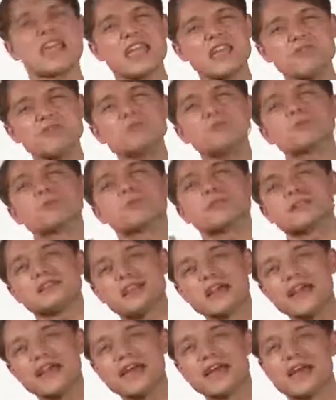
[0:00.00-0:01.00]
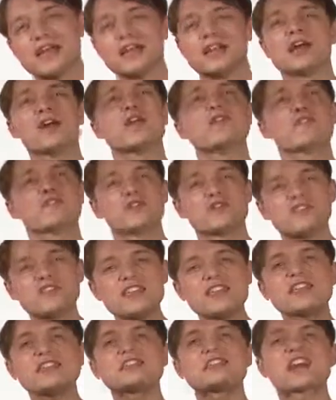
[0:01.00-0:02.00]
If you plan for
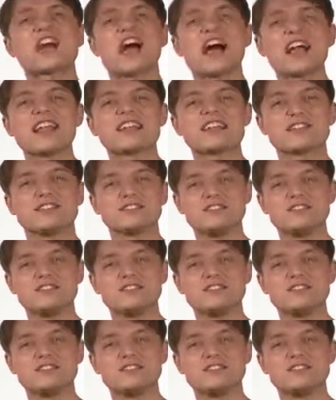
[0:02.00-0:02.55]
these kinds